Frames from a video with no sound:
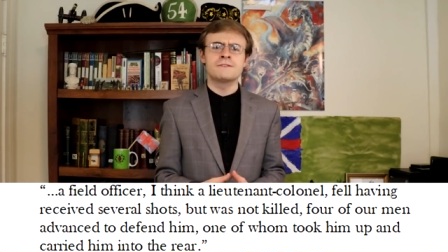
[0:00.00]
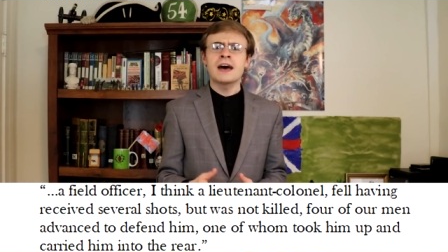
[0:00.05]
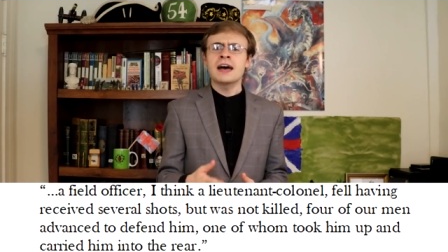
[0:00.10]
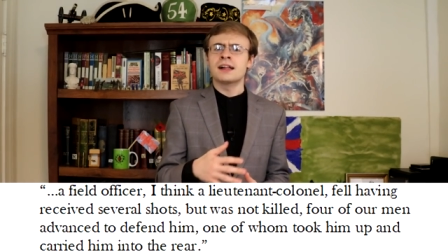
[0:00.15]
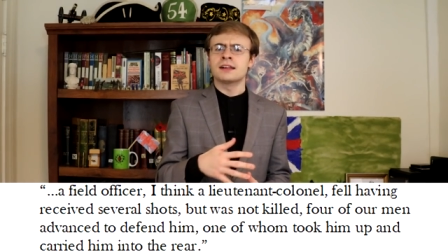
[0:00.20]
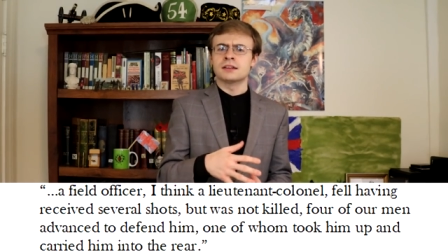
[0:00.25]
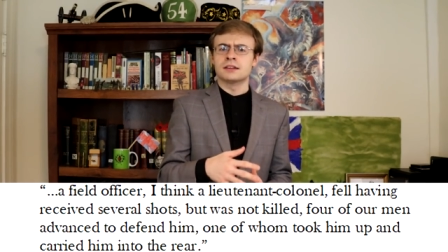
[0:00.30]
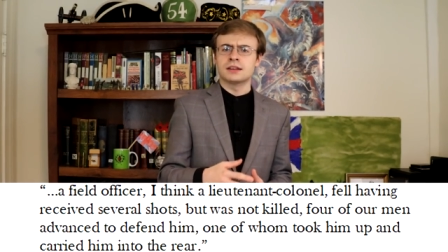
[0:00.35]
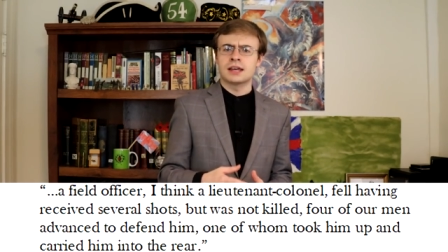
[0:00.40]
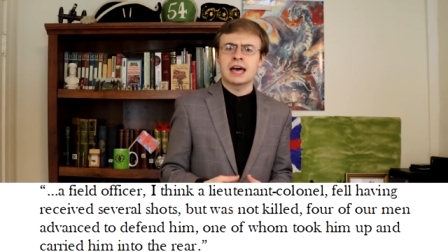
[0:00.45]

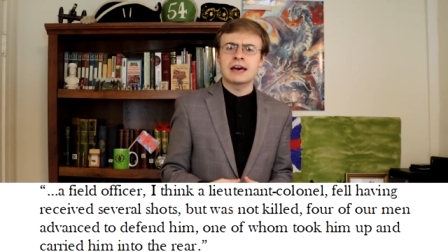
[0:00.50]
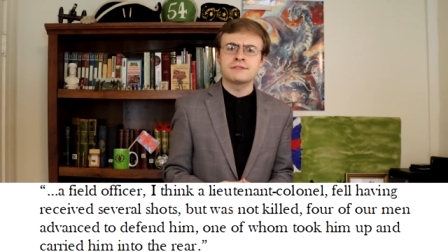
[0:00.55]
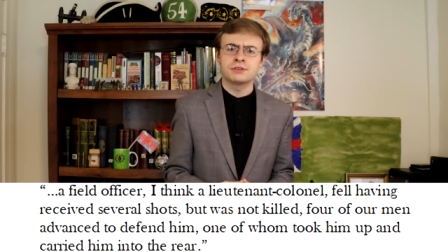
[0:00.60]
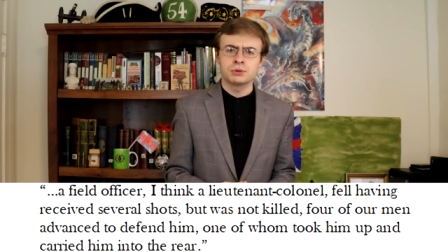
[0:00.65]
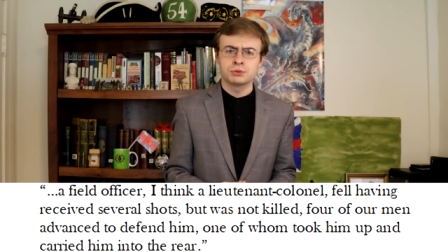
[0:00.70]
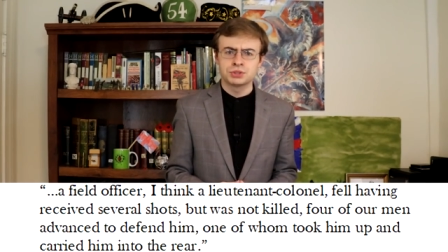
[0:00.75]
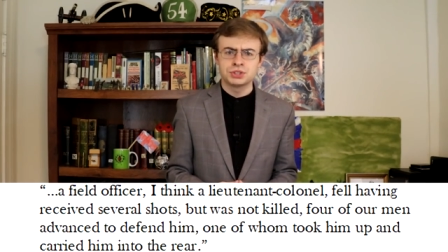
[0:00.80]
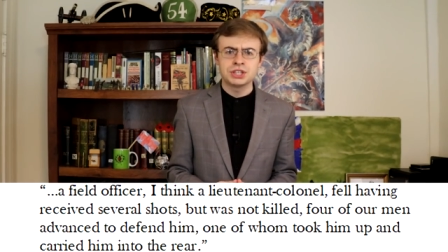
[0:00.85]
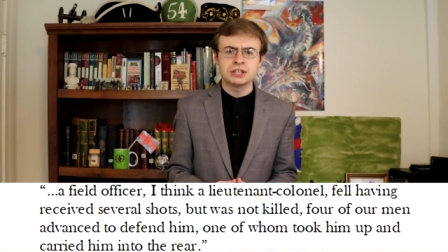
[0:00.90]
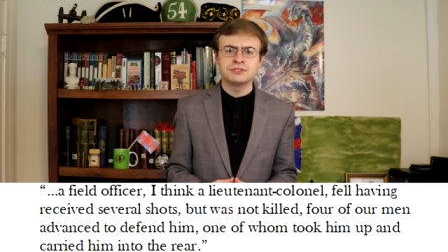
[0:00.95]
fell,
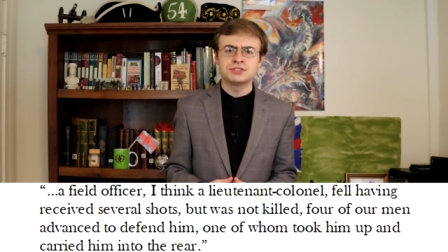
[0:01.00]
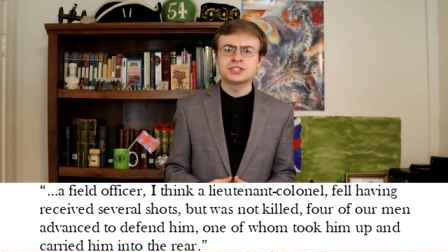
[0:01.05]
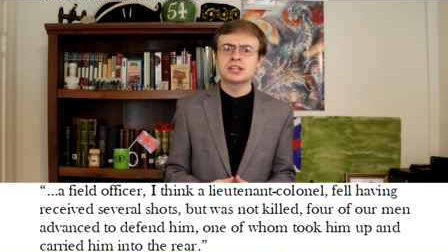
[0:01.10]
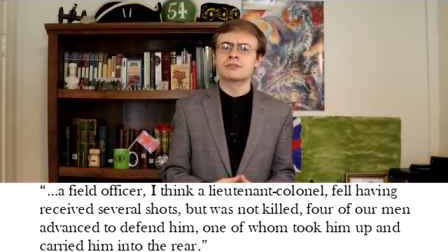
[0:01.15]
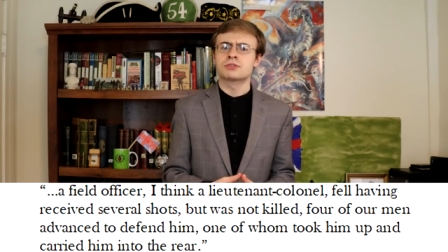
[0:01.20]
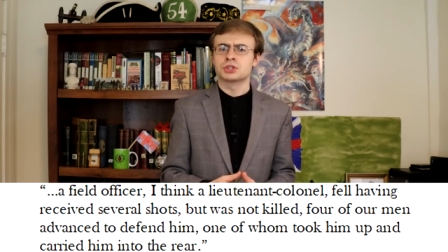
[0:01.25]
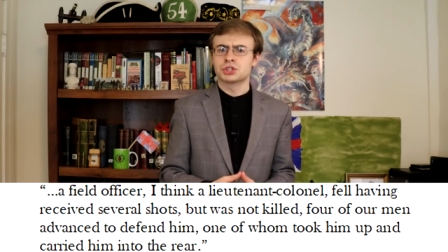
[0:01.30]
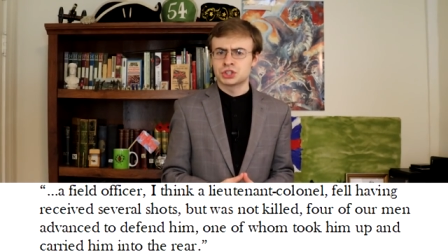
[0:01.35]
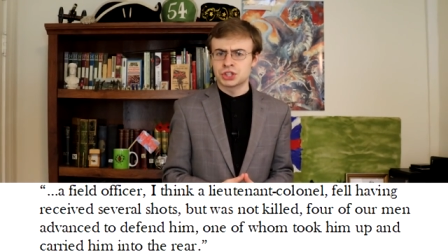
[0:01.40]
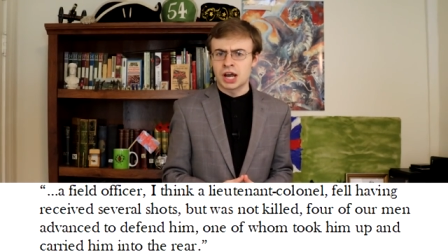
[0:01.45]
having received
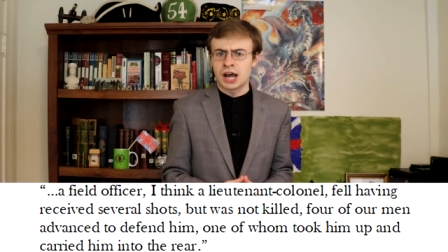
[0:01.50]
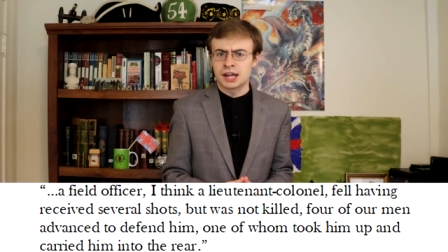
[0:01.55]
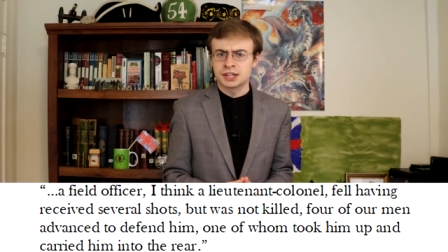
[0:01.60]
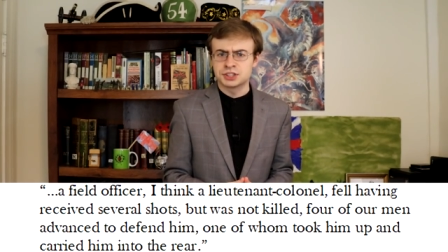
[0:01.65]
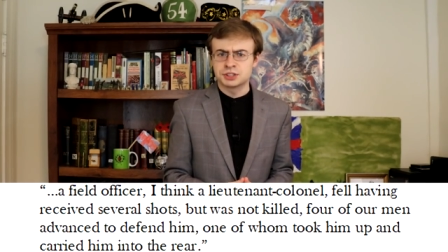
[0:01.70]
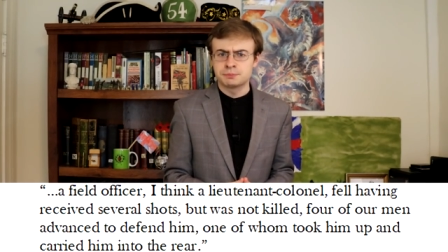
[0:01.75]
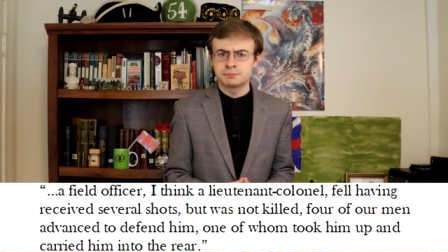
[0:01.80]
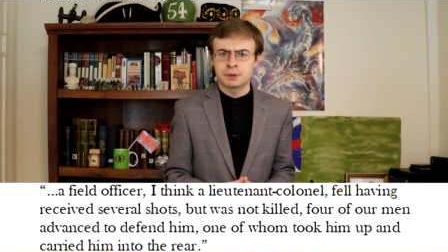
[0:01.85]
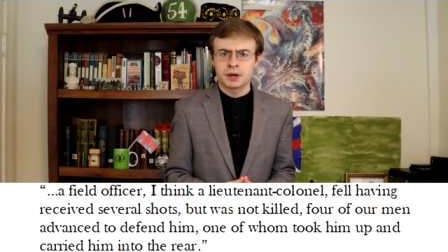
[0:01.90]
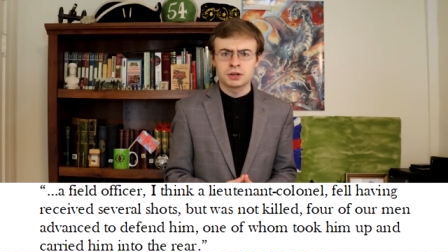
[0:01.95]
several
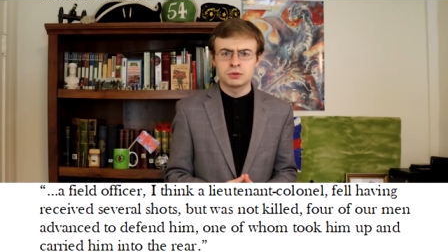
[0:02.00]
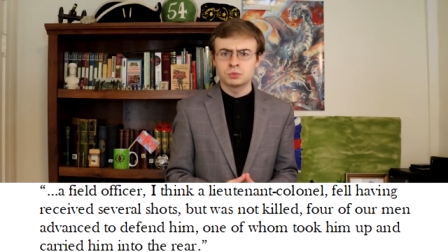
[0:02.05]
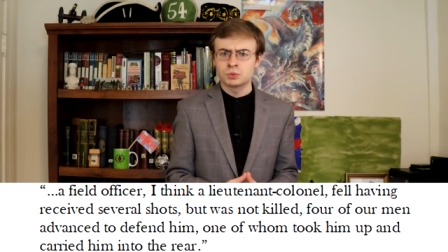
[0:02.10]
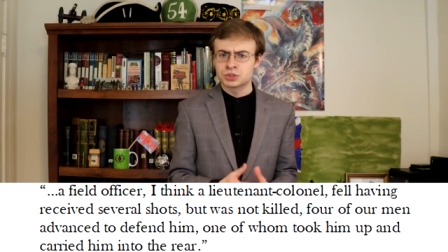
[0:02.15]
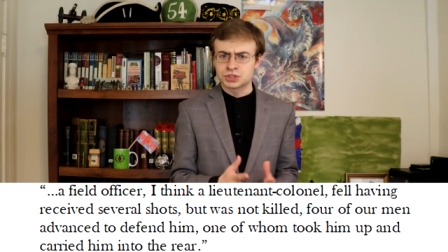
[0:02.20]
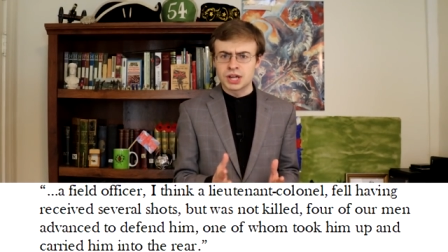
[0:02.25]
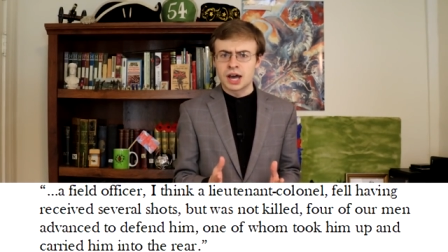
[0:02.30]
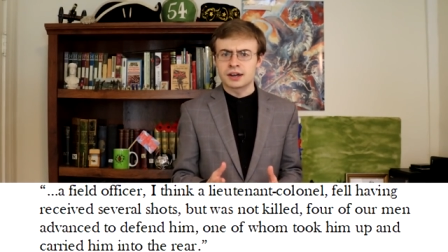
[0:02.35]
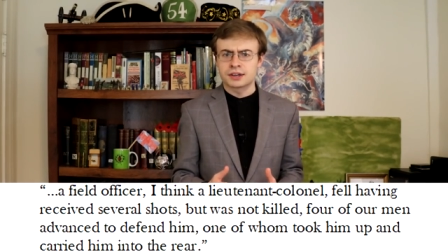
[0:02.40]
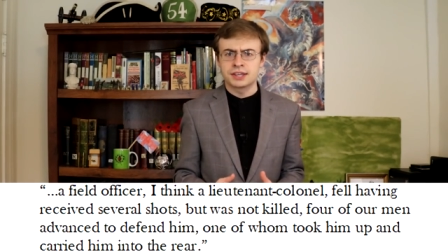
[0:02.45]
shots, but
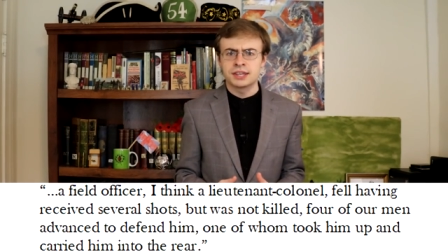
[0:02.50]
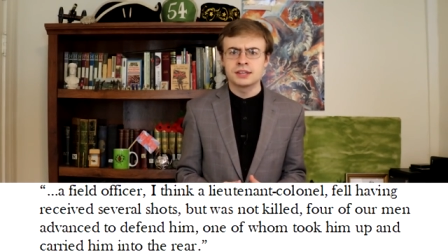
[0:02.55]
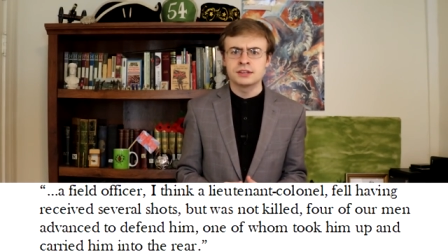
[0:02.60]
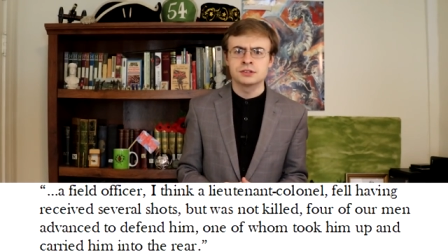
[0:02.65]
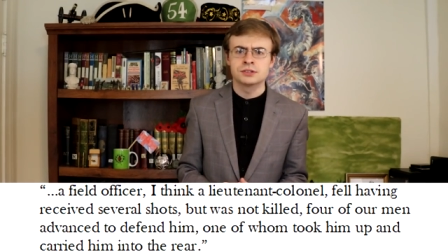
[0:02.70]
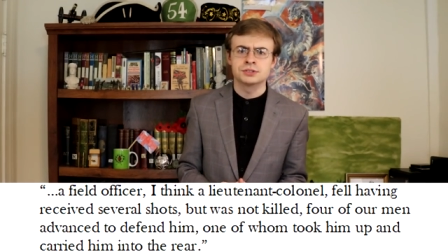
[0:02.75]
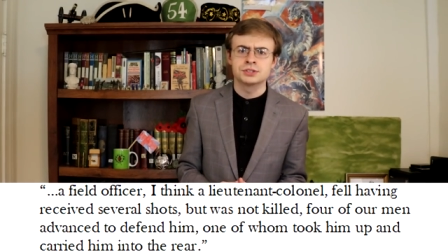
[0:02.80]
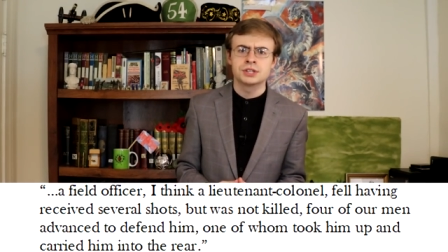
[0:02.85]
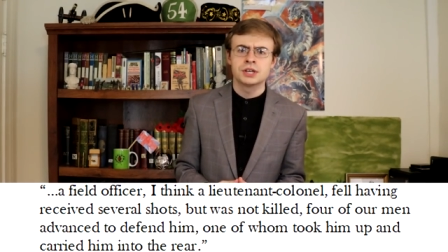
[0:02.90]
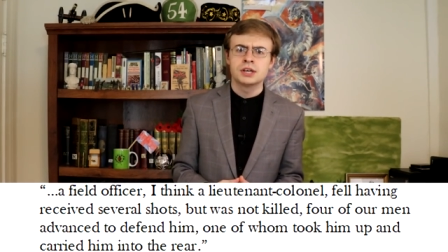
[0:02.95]
was not
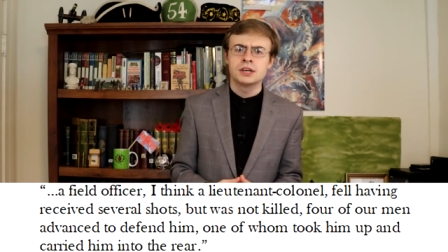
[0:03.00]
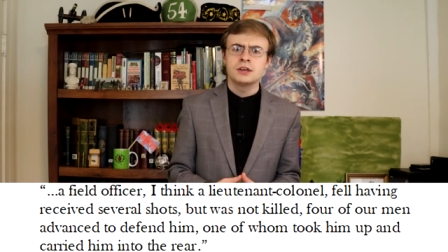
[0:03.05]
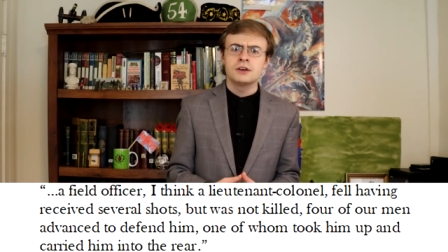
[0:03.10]
killed.